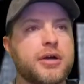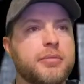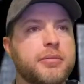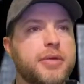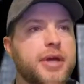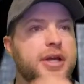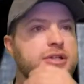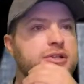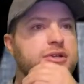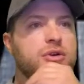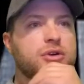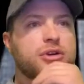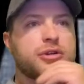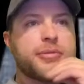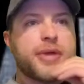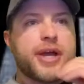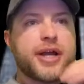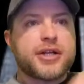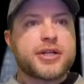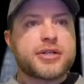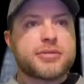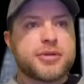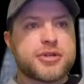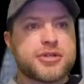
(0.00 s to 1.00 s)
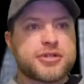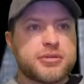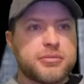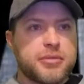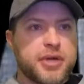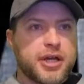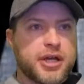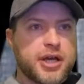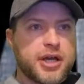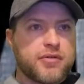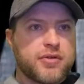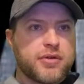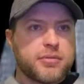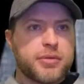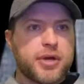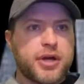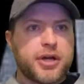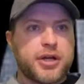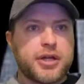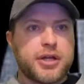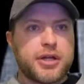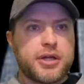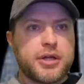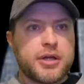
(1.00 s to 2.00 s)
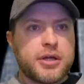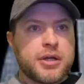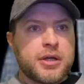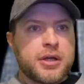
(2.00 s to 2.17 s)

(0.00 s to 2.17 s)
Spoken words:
As quarterback, you're supposed to make everybody